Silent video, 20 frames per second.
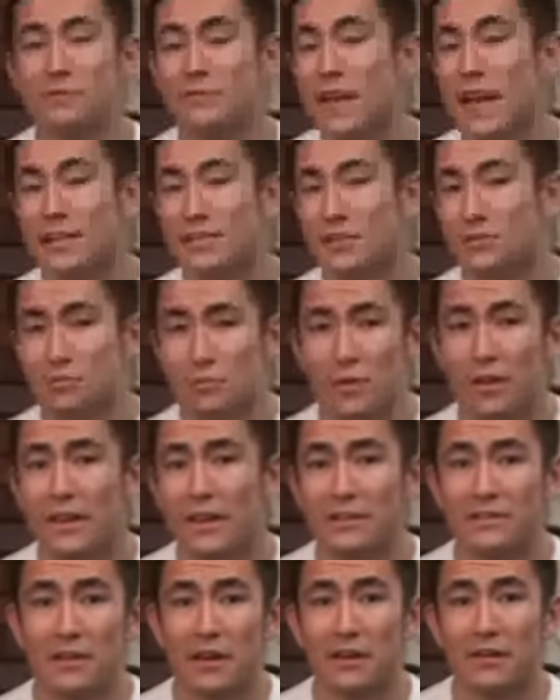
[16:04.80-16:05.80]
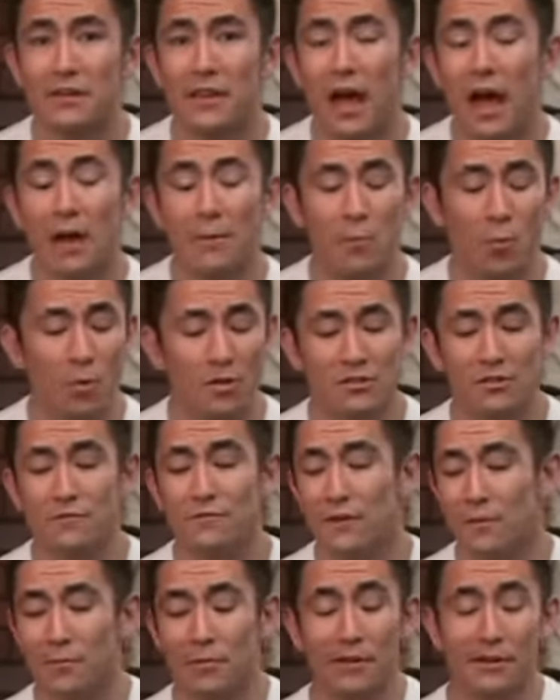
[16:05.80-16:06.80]
is actually a really exciting time once
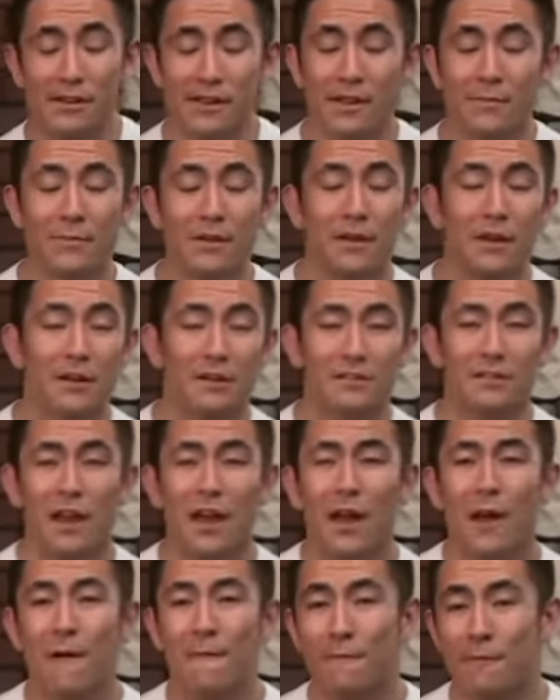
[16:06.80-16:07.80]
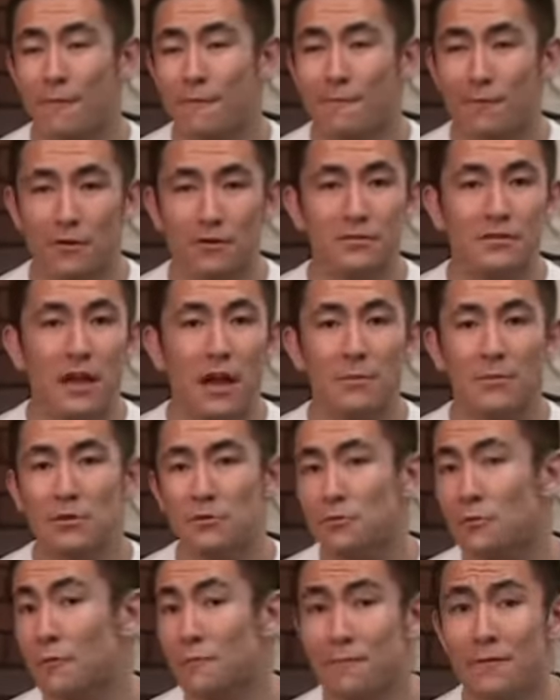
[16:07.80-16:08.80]
you've completed it because for the first
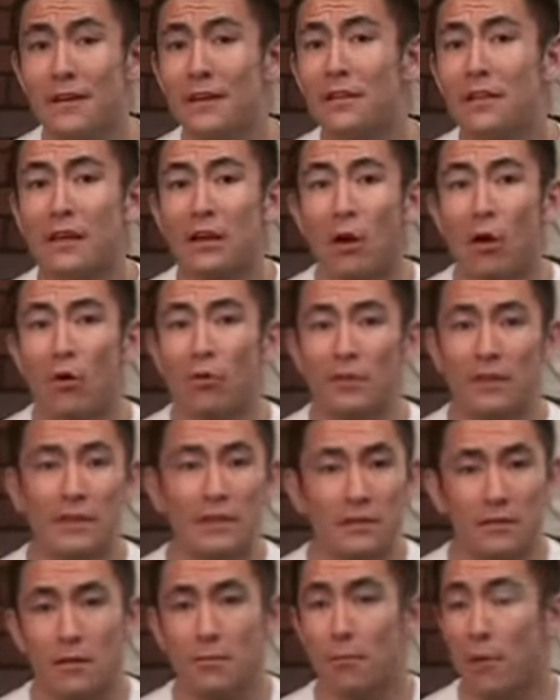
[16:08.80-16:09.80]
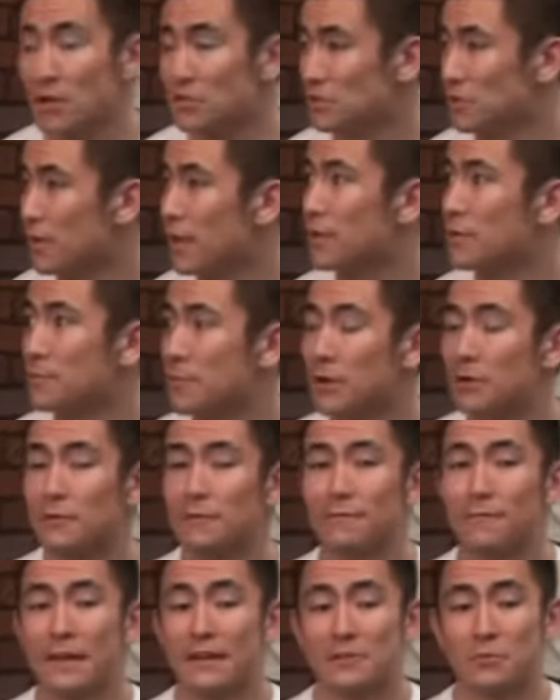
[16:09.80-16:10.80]
time you're revealing all the muscle that you
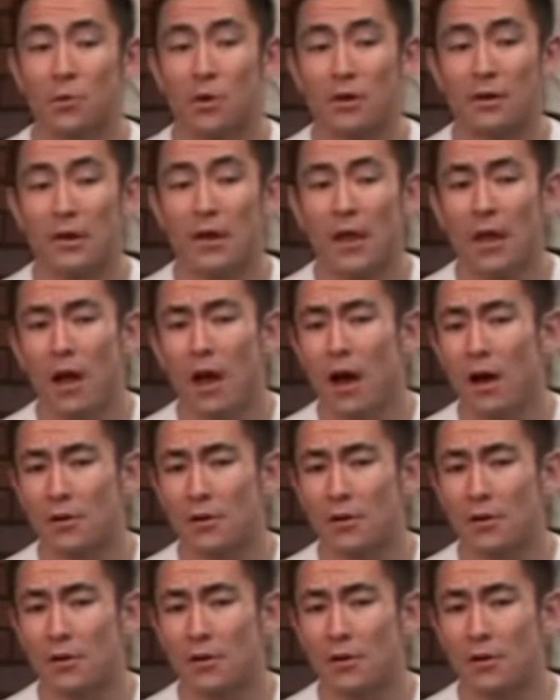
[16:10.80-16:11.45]
built in phase 1.